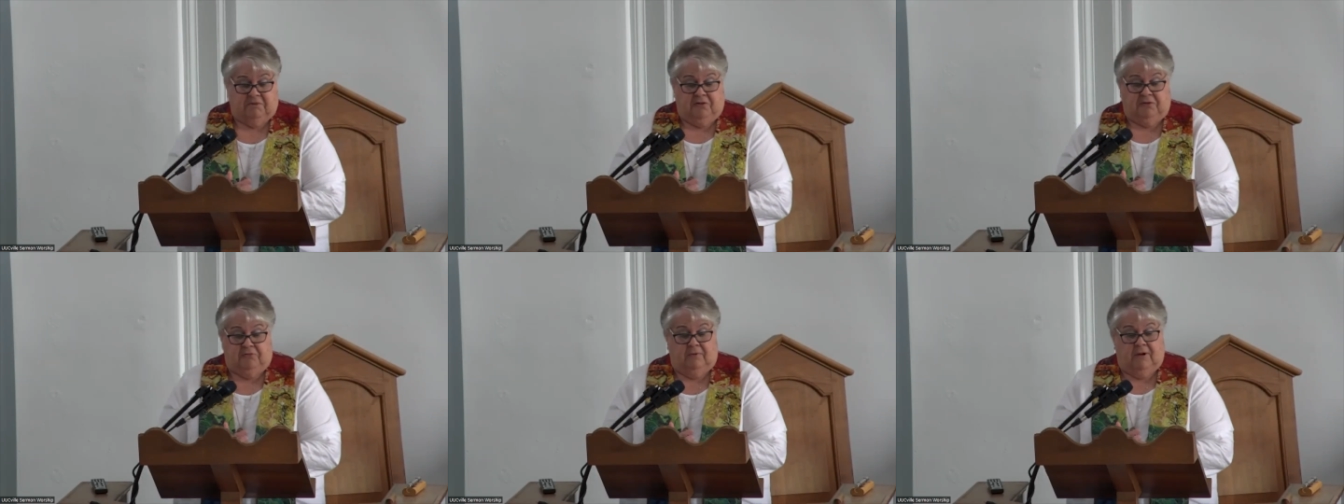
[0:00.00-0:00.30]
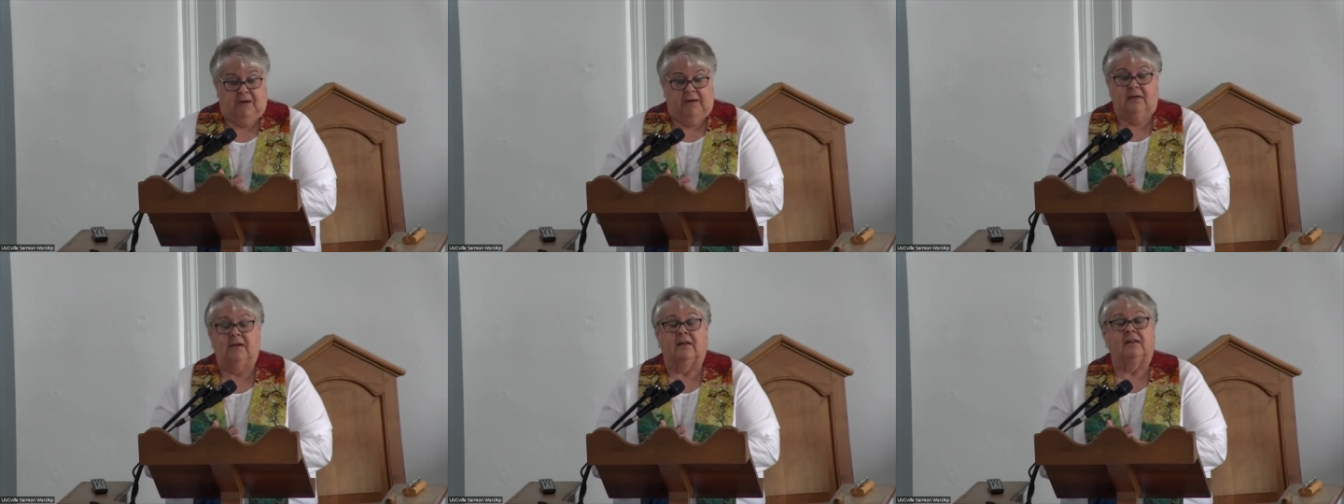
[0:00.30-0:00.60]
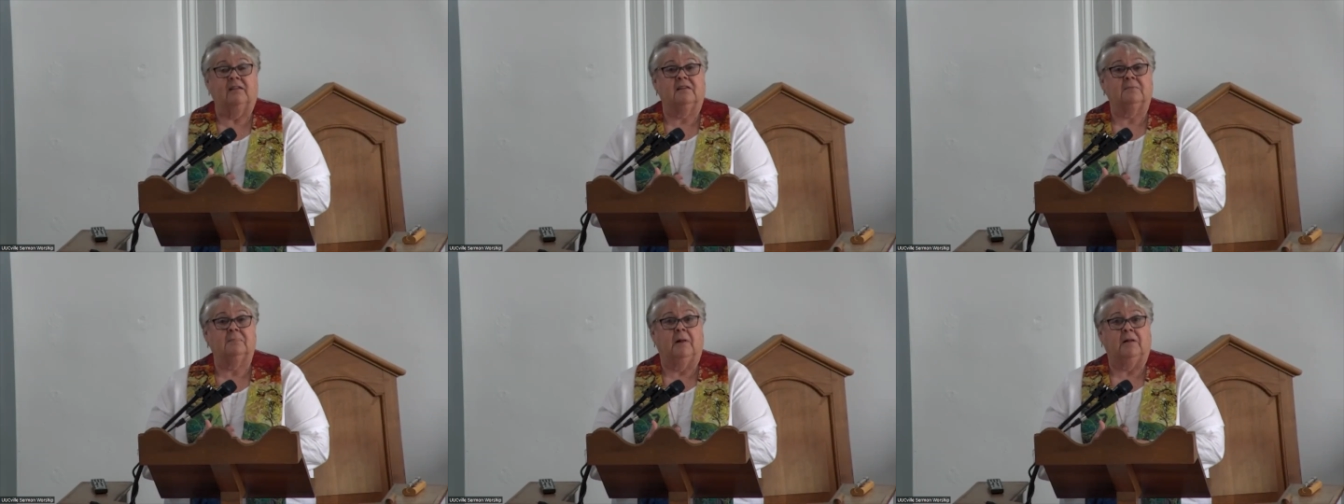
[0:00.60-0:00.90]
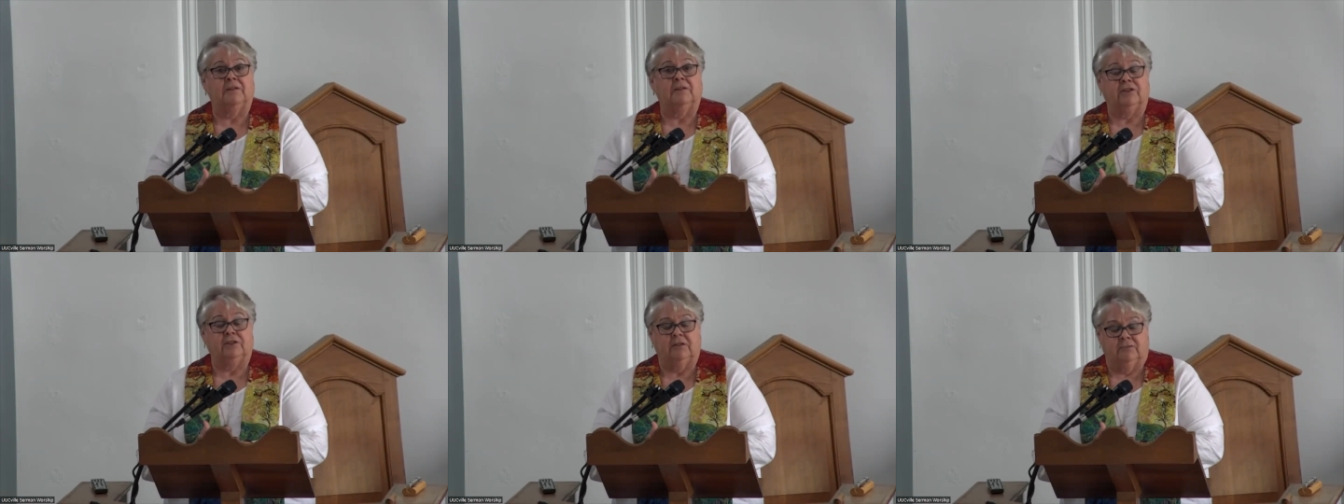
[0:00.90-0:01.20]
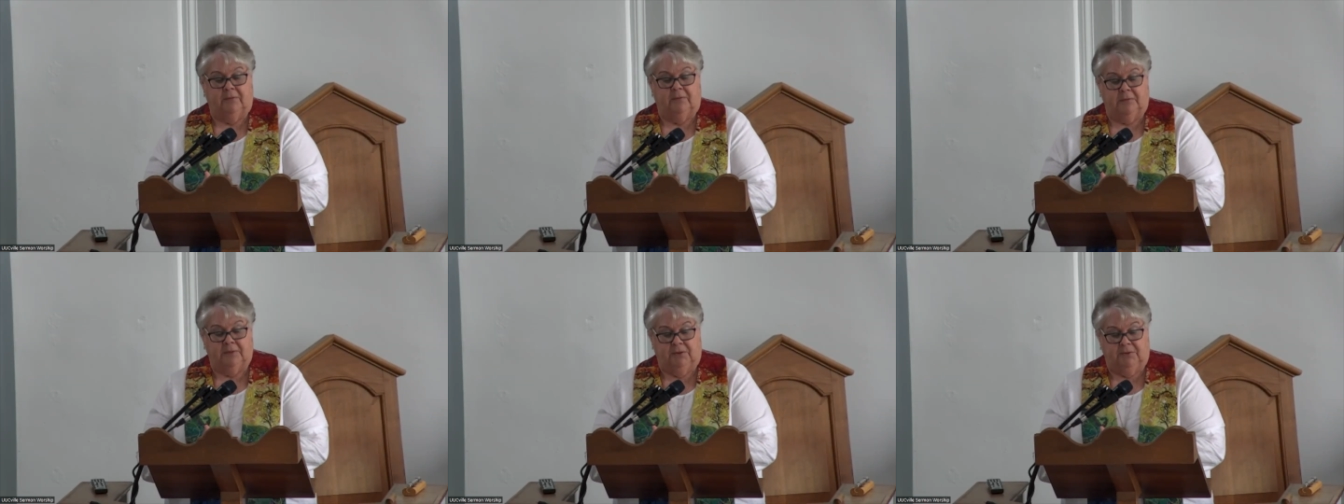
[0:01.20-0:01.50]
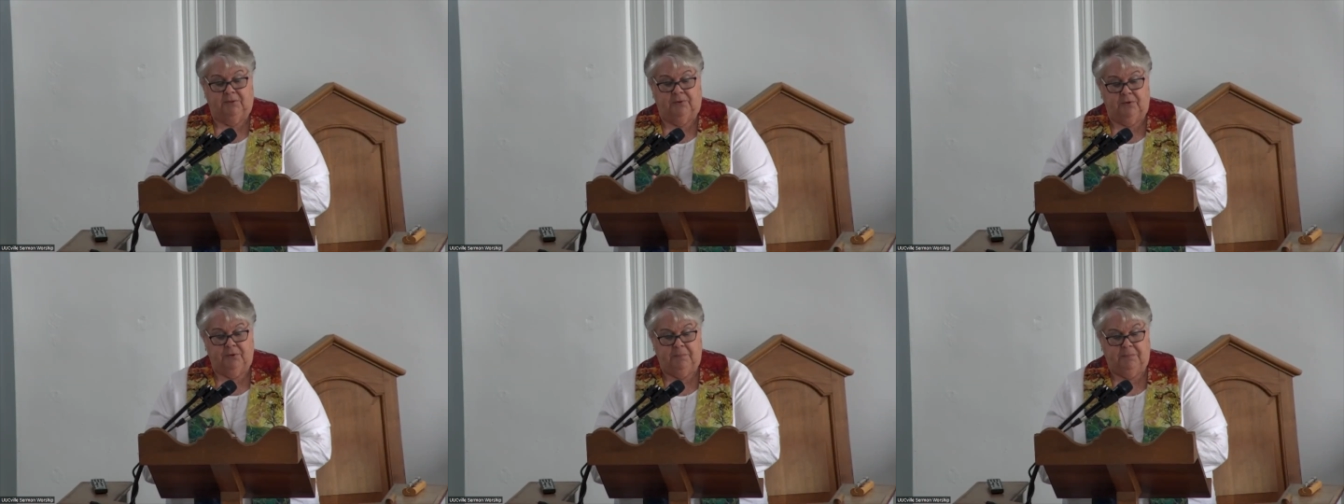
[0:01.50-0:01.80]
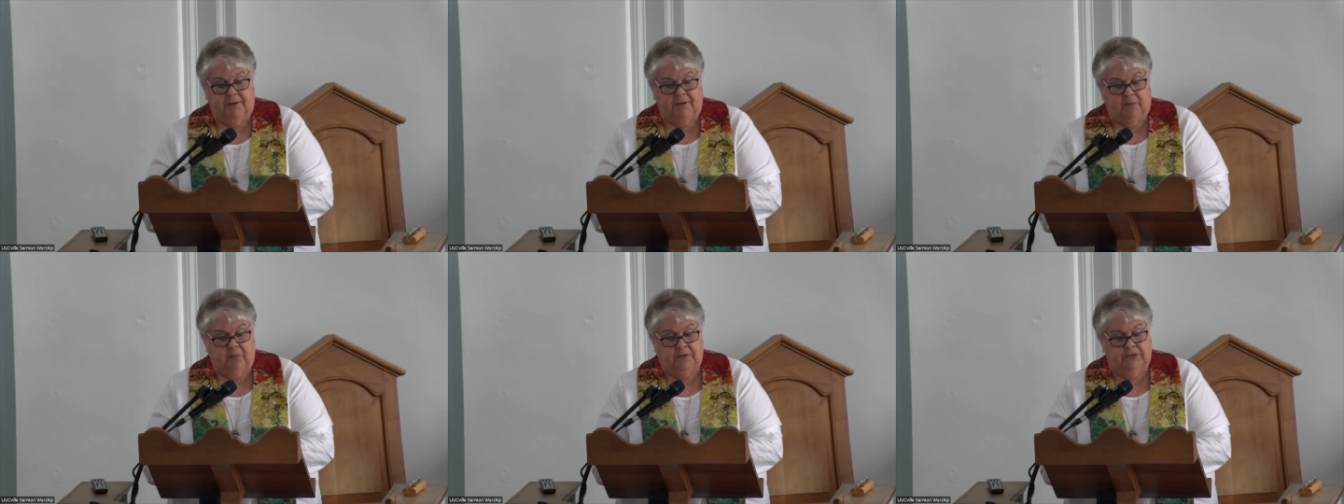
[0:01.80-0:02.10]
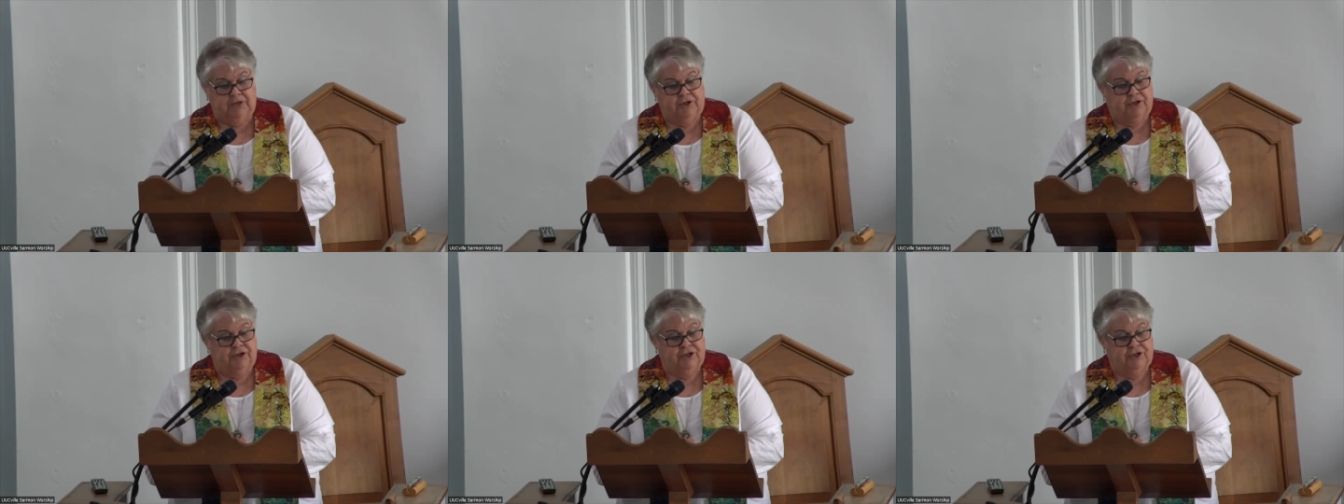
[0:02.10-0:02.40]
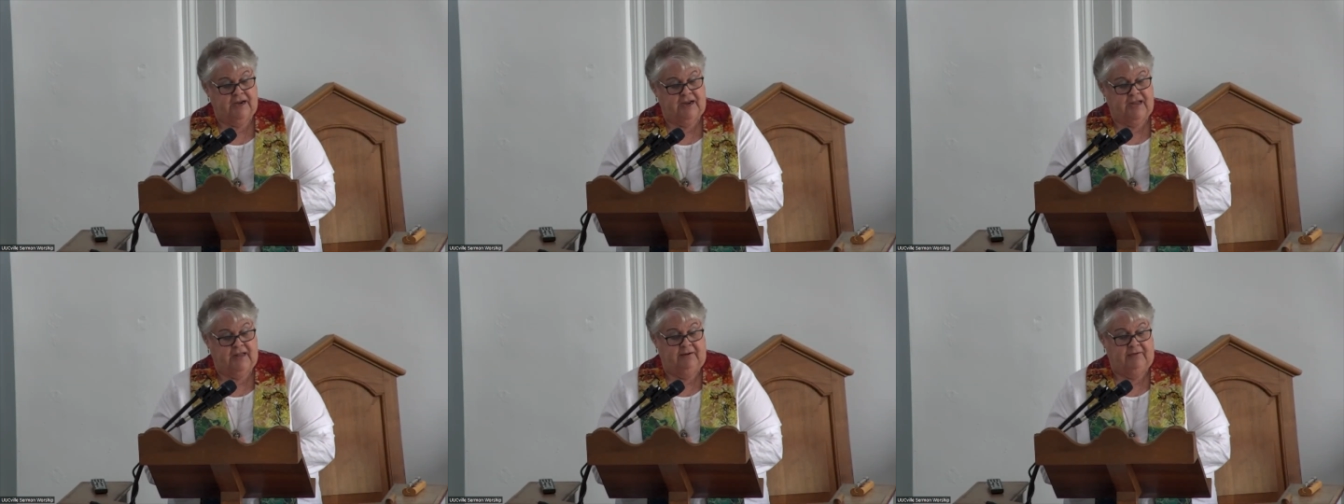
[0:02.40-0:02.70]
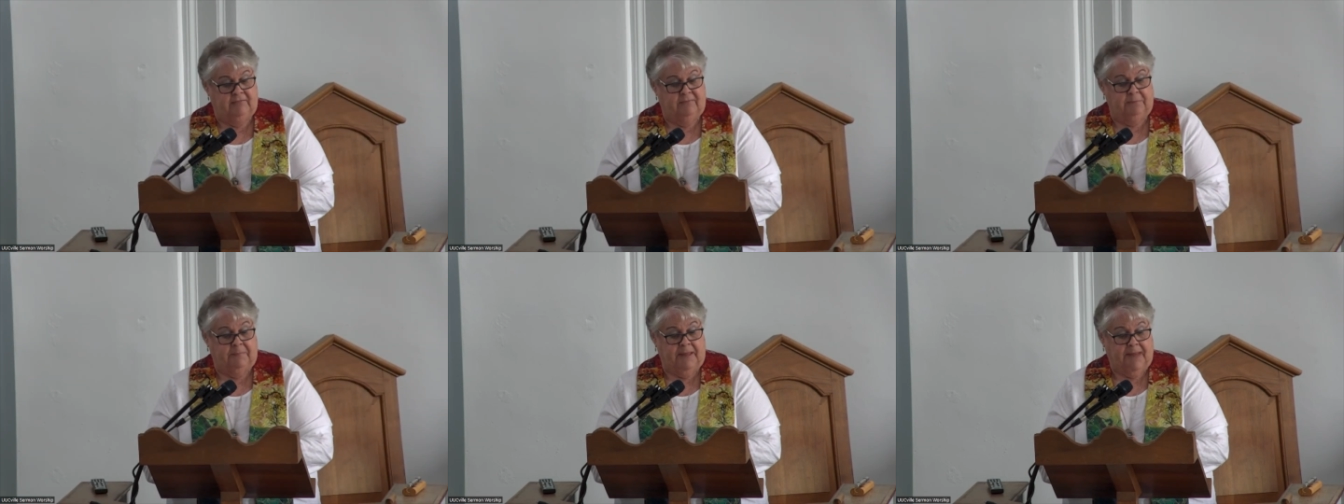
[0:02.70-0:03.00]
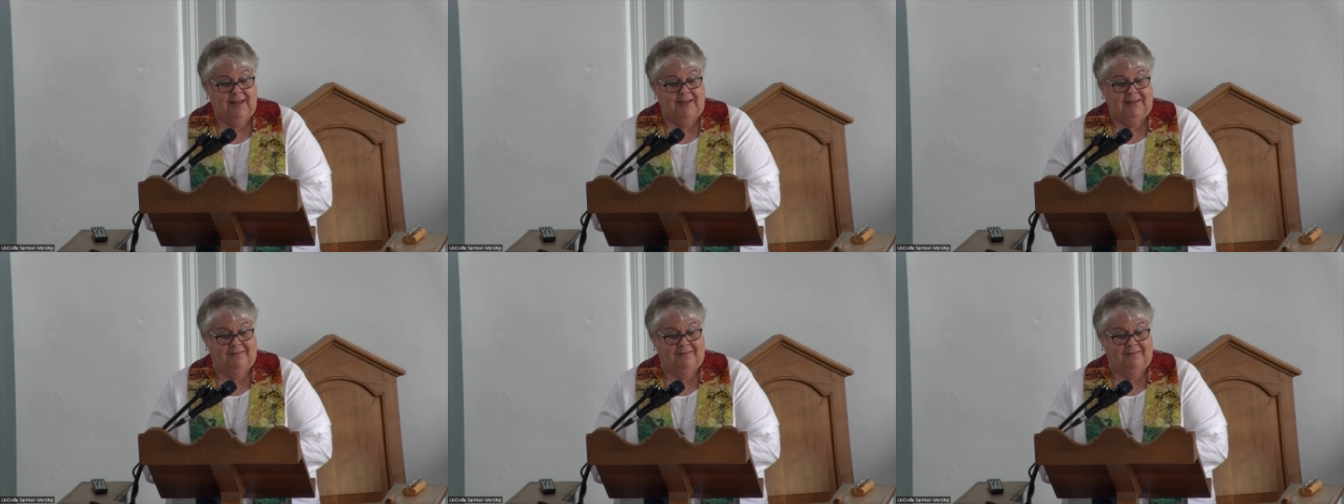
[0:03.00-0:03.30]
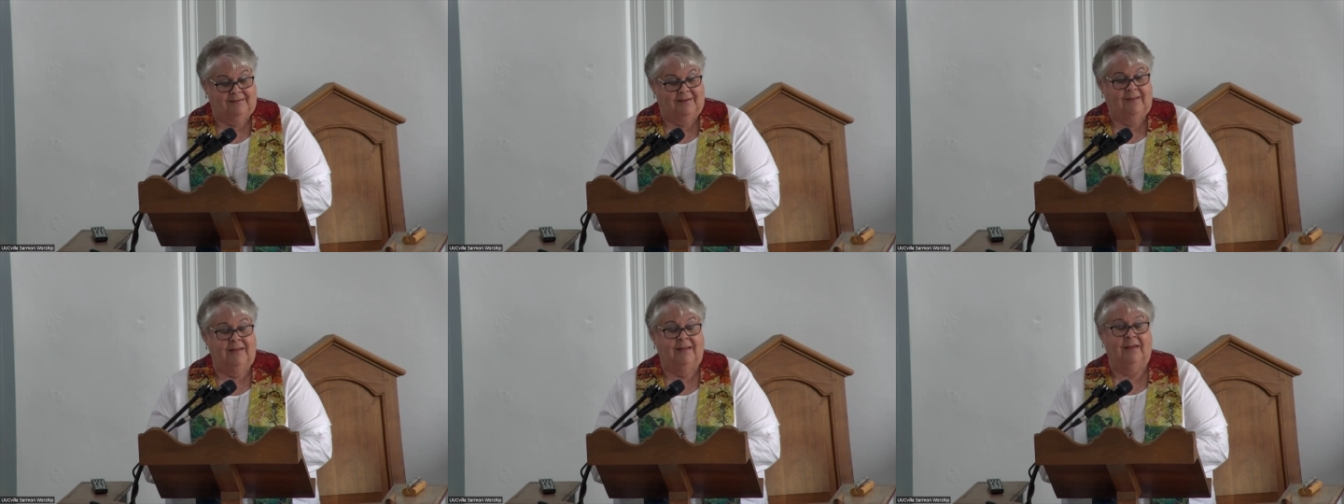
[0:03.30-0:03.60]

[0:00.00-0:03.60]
threaten expulsion from a group, which at base